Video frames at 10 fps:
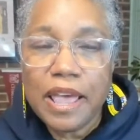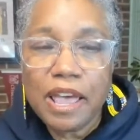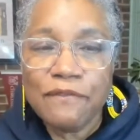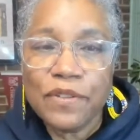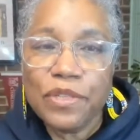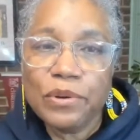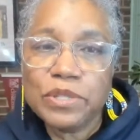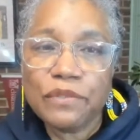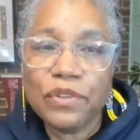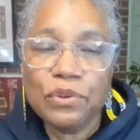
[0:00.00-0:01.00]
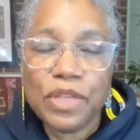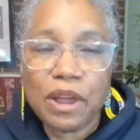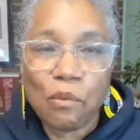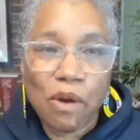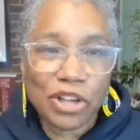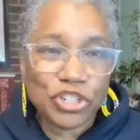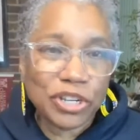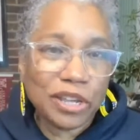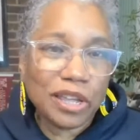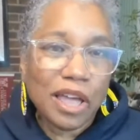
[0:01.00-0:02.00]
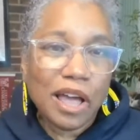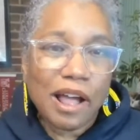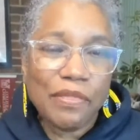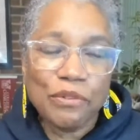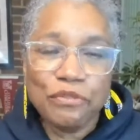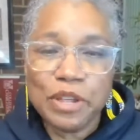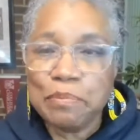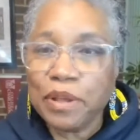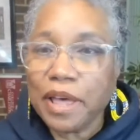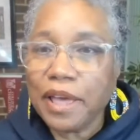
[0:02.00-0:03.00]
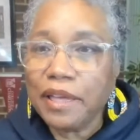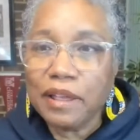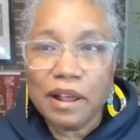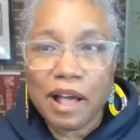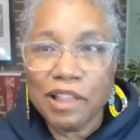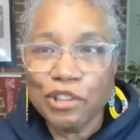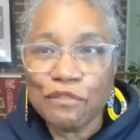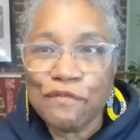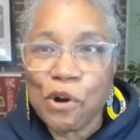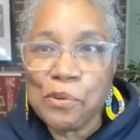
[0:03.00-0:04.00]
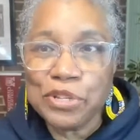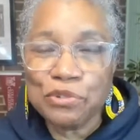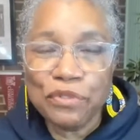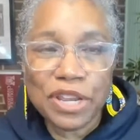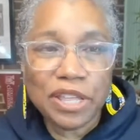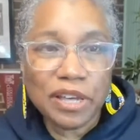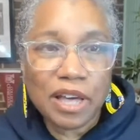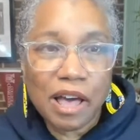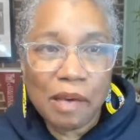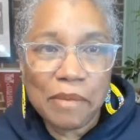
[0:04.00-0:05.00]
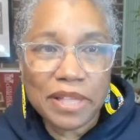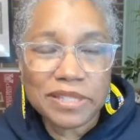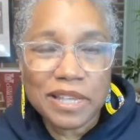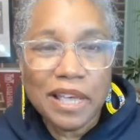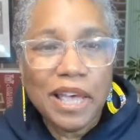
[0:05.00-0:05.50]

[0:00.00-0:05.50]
And for those of you that are watching on the replay, I look forward to reading your comments.